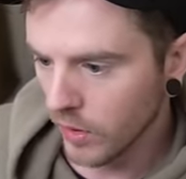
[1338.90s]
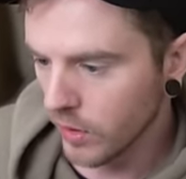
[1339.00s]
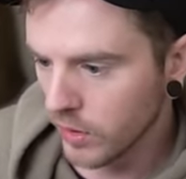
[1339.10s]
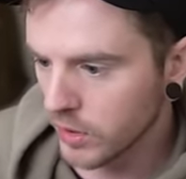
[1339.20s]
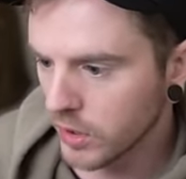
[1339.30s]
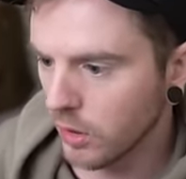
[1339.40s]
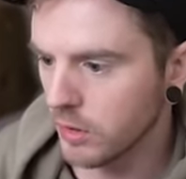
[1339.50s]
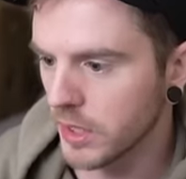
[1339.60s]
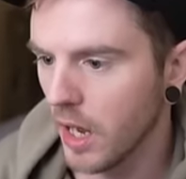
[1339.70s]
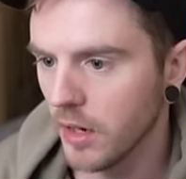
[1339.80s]
So
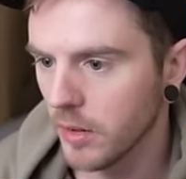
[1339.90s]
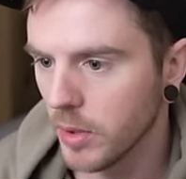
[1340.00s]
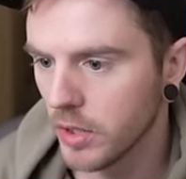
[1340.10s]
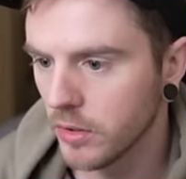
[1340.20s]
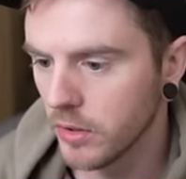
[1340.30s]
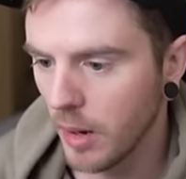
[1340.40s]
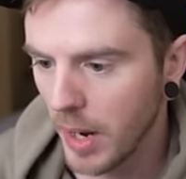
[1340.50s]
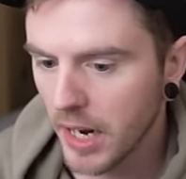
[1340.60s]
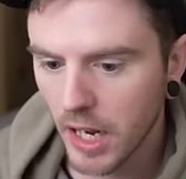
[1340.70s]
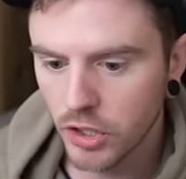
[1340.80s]
retarded, man. I better
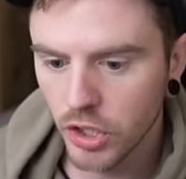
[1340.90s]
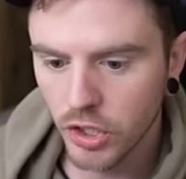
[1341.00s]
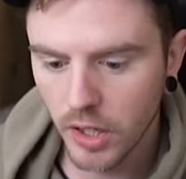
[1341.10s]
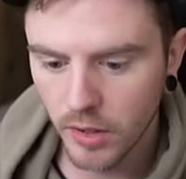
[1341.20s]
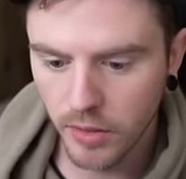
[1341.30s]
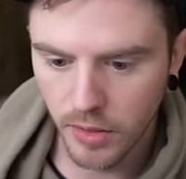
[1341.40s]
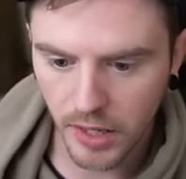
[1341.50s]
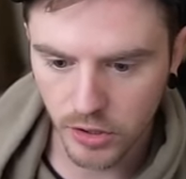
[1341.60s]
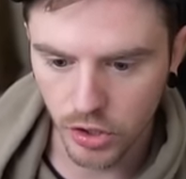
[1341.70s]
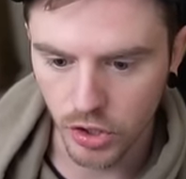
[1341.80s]
get a GG,
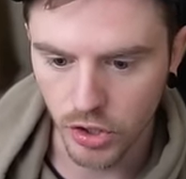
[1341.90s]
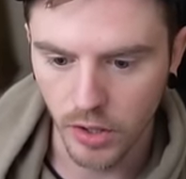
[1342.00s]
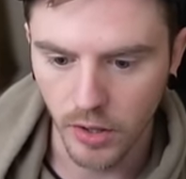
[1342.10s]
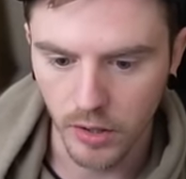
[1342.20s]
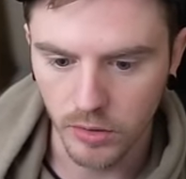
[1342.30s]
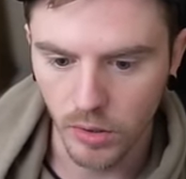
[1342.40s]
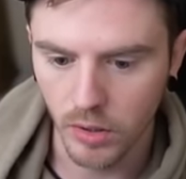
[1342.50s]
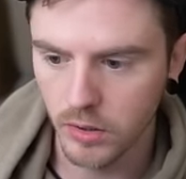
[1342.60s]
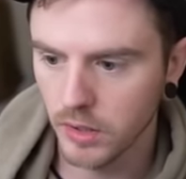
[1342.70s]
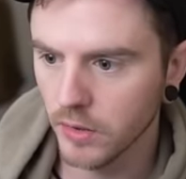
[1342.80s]
thanks GG thing as well,
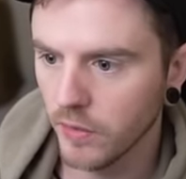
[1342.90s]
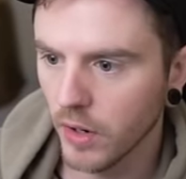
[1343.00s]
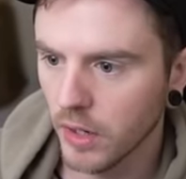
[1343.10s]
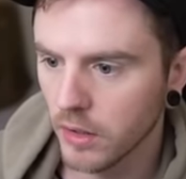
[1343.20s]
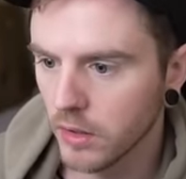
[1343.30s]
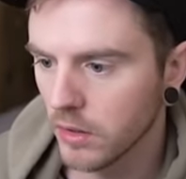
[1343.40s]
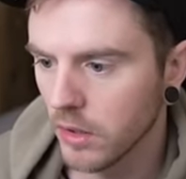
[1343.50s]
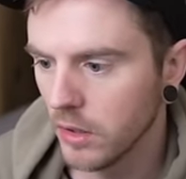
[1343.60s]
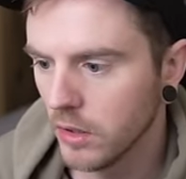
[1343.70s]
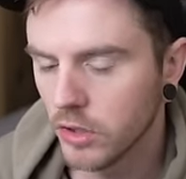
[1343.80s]
because that's fucking
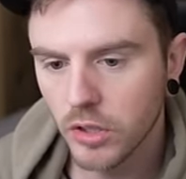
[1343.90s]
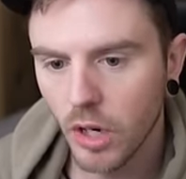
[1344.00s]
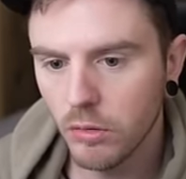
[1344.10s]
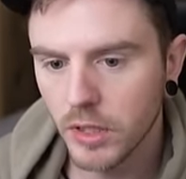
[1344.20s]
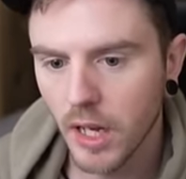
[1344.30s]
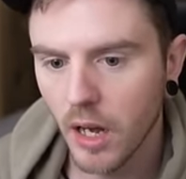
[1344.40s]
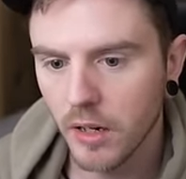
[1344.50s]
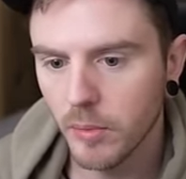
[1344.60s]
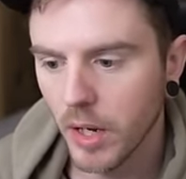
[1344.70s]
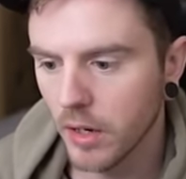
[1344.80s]
so retarded,
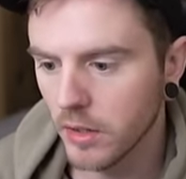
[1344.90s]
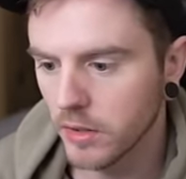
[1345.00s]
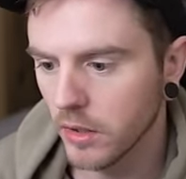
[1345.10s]
man, honestly.